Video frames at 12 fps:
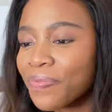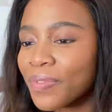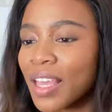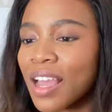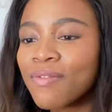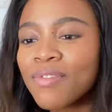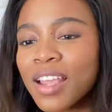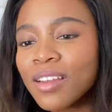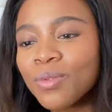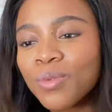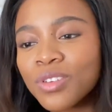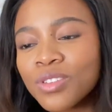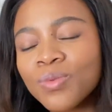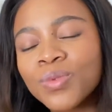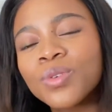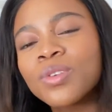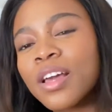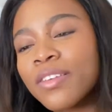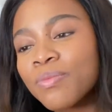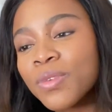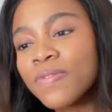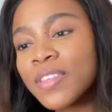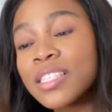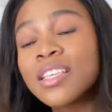I rarely watch real life
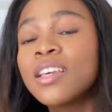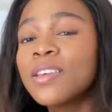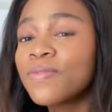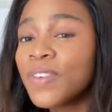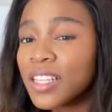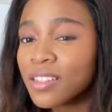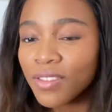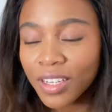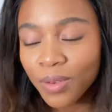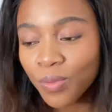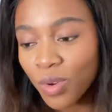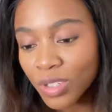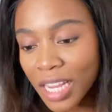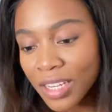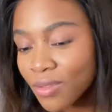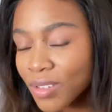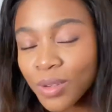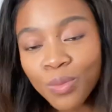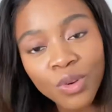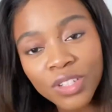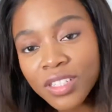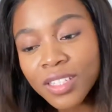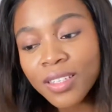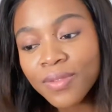movies. In fact, I don't really watch
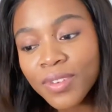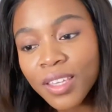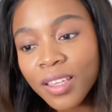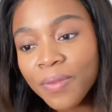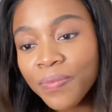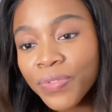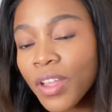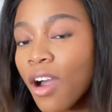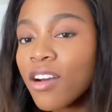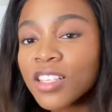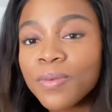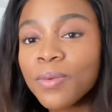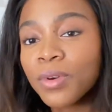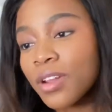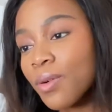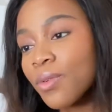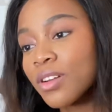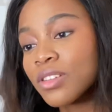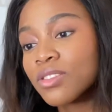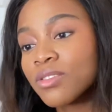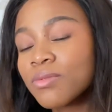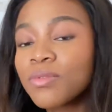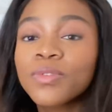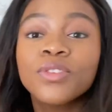TV. Ask me what I watch.
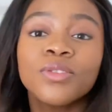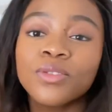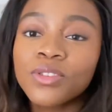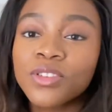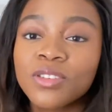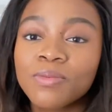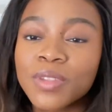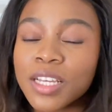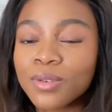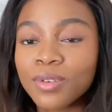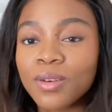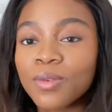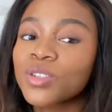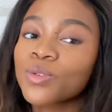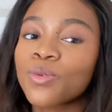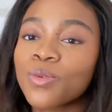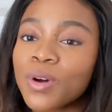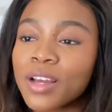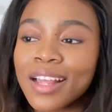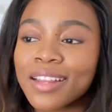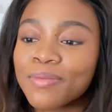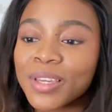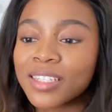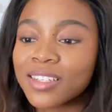YouTube, that's what I watch, or
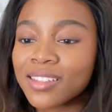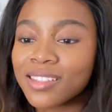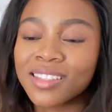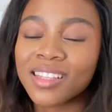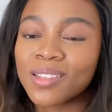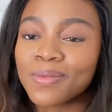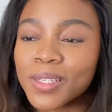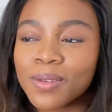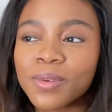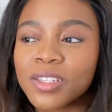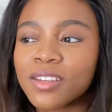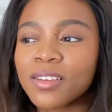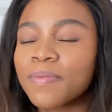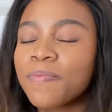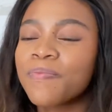animations, and that's pretty much it.